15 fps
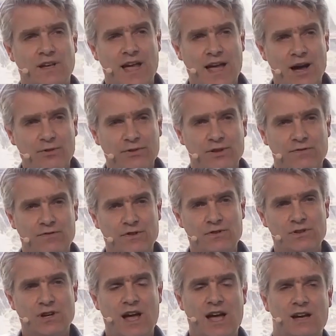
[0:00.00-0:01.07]
healthy
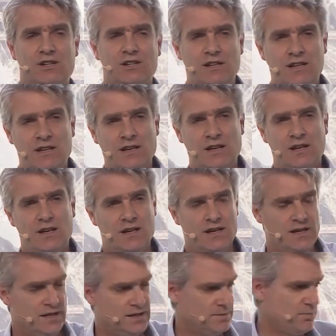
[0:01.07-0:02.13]
future actually
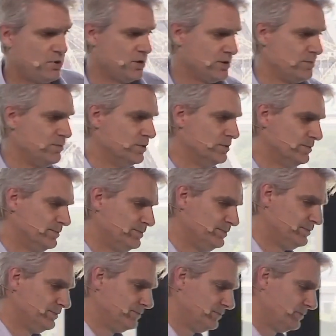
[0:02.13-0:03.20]
is possible.
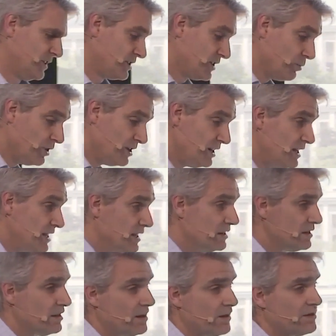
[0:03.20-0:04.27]
So we
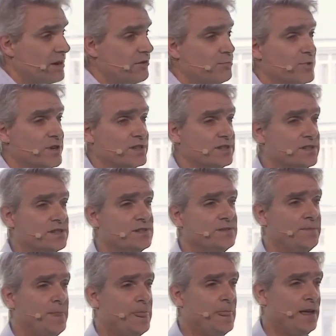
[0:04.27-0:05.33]
need therapists,
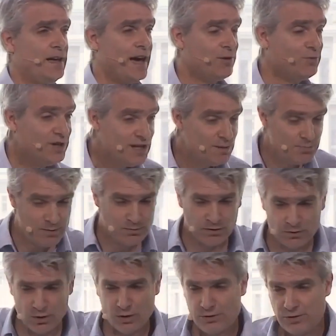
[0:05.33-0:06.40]
and we need people who've
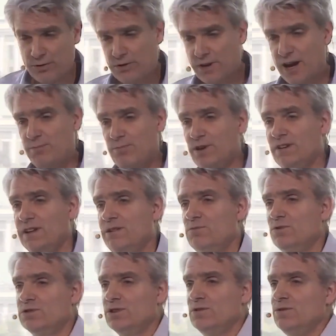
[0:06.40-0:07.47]
gone through therapy and then
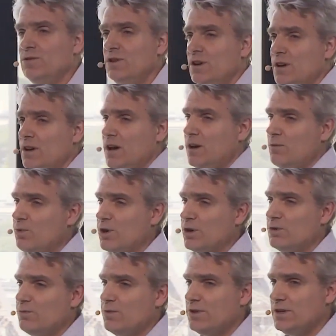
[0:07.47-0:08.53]
will do and
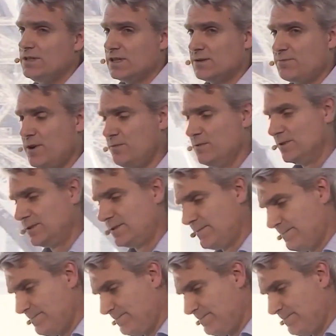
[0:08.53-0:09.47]
work with these experiments.